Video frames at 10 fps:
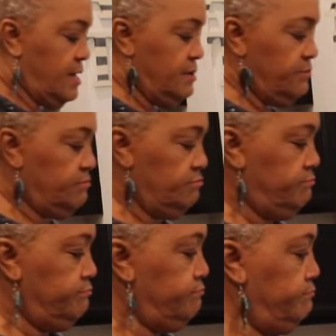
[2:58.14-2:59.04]
I'm
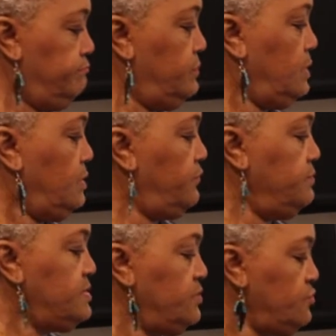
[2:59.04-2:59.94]

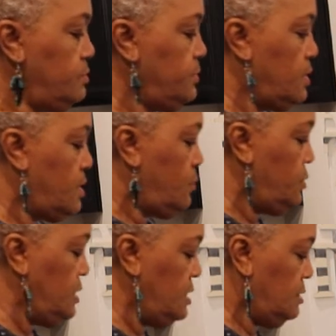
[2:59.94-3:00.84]
from Central America.
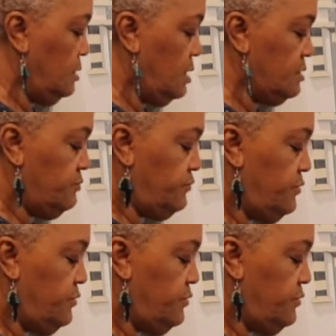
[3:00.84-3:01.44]
We eat a lot of